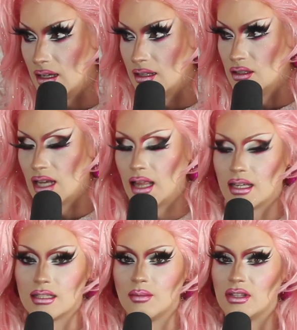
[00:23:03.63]
And they're telling
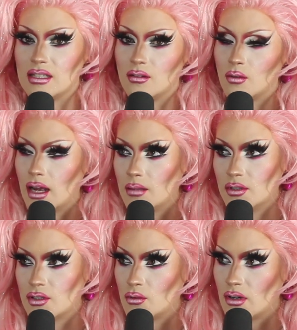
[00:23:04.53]
us about these incredible
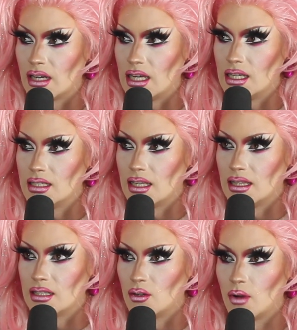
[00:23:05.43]
stories and
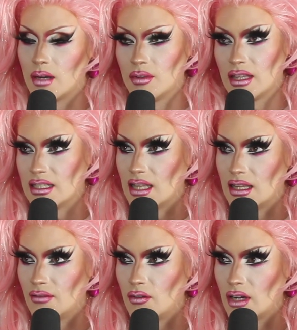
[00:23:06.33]
these incredible things that
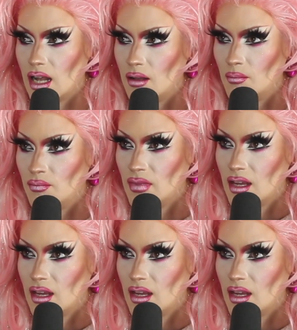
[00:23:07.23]
they've overcome.